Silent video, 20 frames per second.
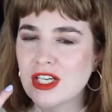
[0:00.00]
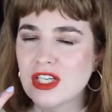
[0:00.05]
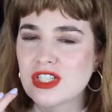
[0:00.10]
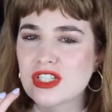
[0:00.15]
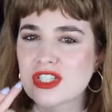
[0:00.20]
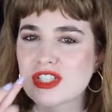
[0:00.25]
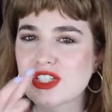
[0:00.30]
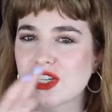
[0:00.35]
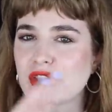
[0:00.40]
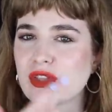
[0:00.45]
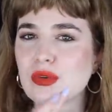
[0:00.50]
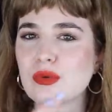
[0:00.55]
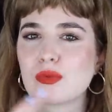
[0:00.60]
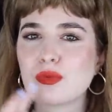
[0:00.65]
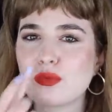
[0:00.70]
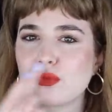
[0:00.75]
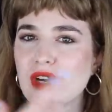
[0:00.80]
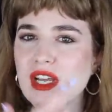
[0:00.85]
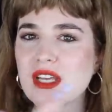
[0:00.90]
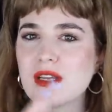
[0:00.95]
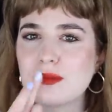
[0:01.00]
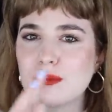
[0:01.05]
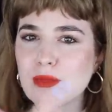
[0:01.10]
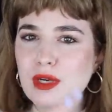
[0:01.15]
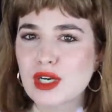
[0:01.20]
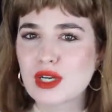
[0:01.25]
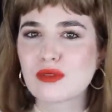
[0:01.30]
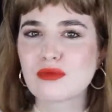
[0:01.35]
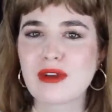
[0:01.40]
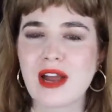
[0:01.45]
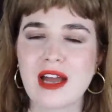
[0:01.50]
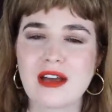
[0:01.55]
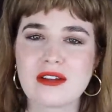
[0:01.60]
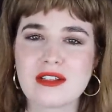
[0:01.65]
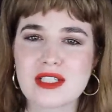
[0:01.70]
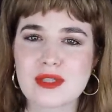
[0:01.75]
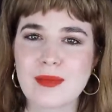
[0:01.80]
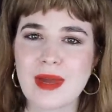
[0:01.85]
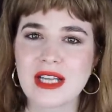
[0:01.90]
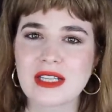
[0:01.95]
just on the rim
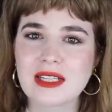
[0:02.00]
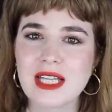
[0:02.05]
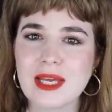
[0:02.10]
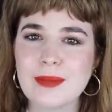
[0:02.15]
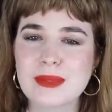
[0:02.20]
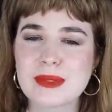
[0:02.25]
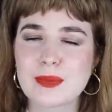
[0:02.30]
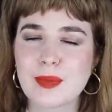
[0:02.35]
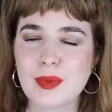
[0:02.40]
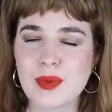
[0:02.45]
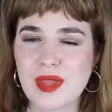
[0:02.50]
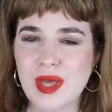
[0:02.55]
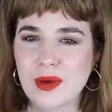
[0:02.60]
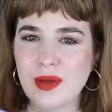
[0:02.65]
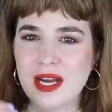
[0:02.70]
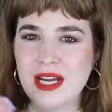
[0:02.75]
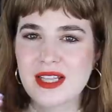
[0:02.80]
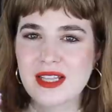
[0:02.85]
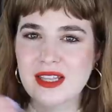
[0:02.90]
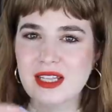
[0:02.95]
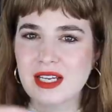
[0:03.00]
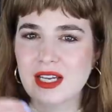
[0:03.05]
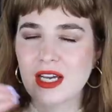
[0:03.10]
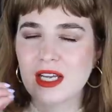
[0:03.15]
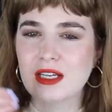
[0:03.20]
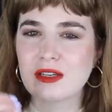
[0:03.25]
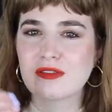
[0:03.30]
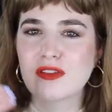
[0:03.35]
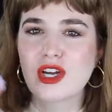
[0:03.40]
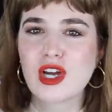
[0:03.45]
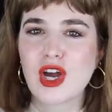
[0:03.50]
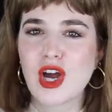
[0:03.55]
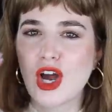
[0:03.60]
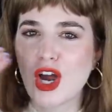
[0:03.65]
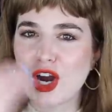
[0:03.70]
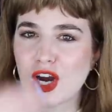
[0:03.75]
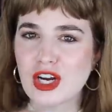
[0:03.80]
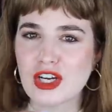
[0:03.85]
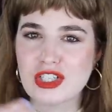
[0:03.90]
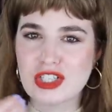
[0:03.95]
around my lips without anything kind of
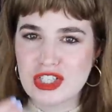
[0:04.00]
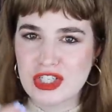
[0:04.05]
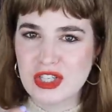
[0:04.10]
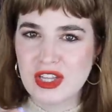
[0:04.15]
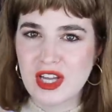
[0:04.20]
harsh